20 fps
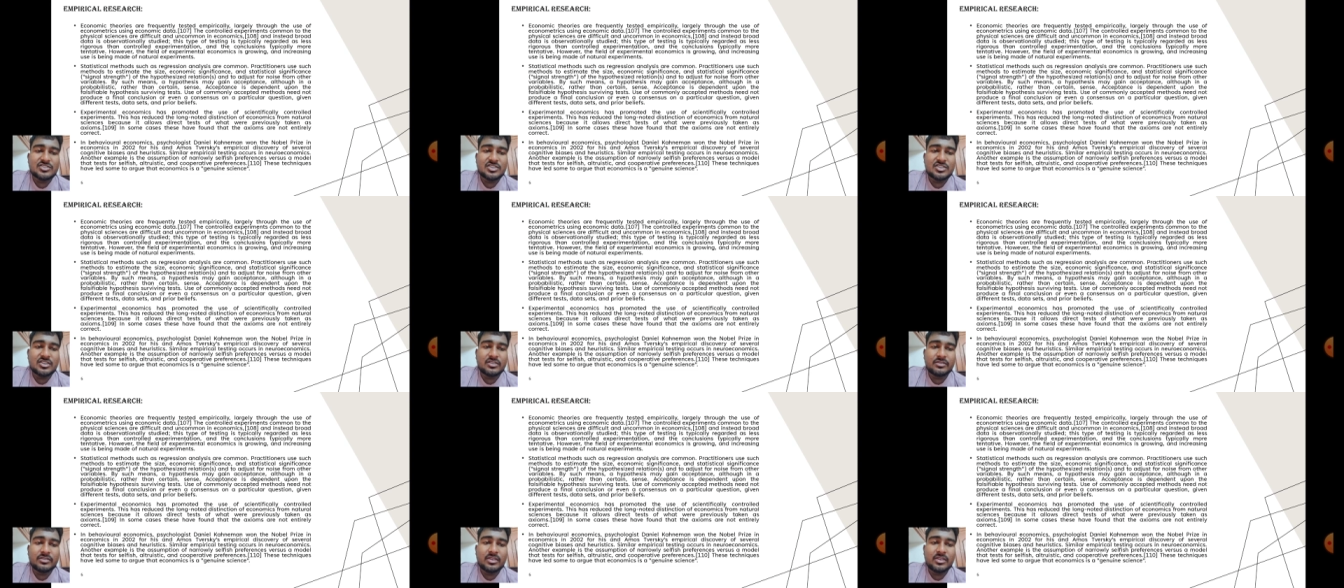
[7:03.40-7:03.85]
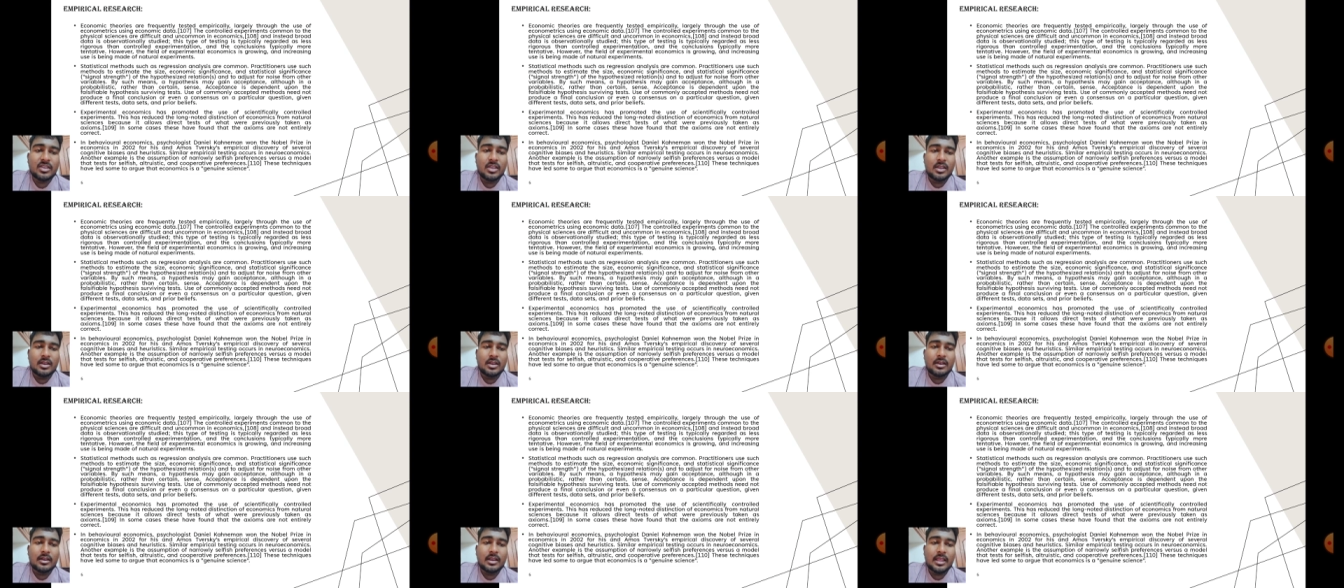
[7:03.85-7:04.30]
of
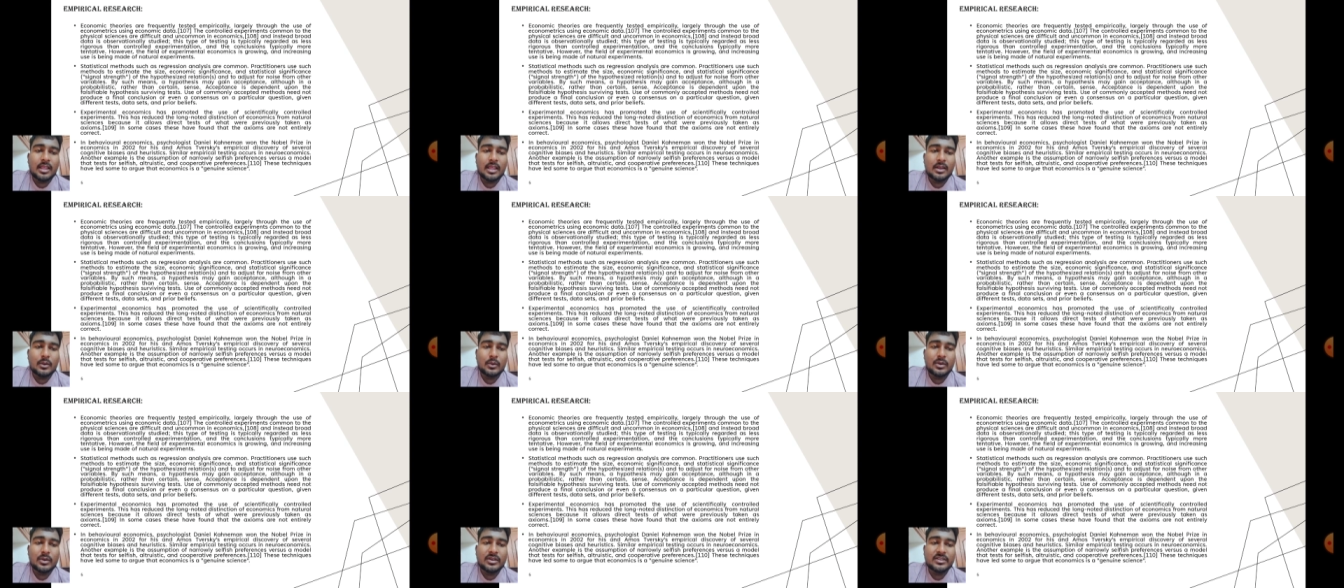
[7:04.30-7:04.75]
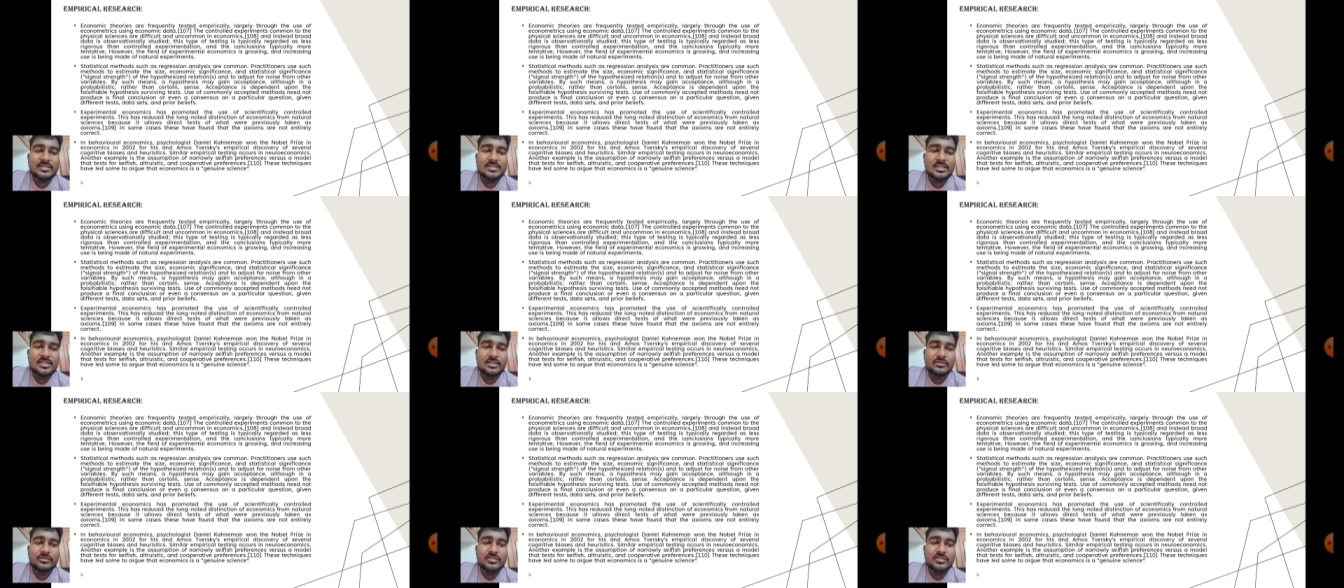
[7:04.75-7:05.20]
narrowly
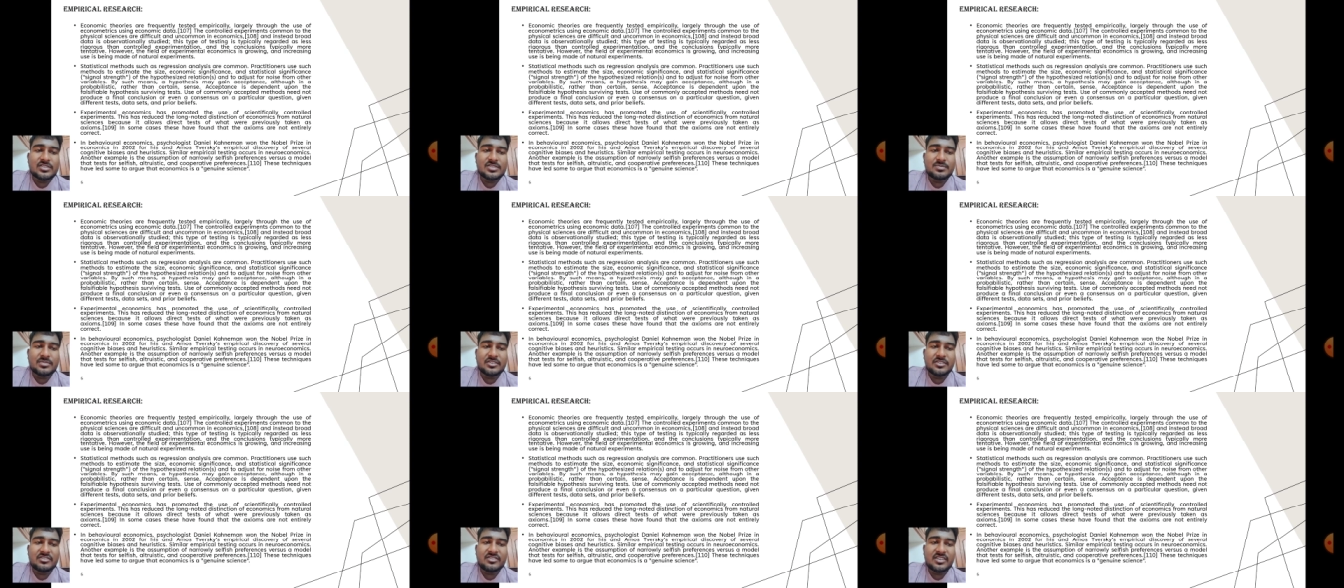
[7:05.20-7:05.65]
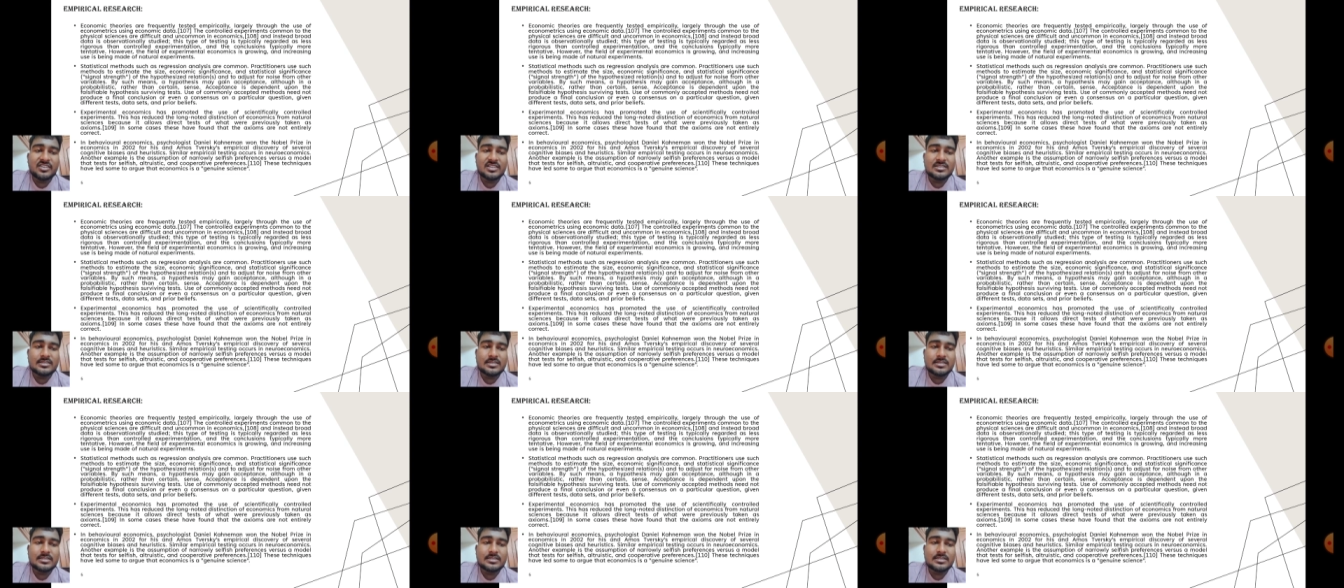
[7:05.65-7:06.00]
selfish preferences.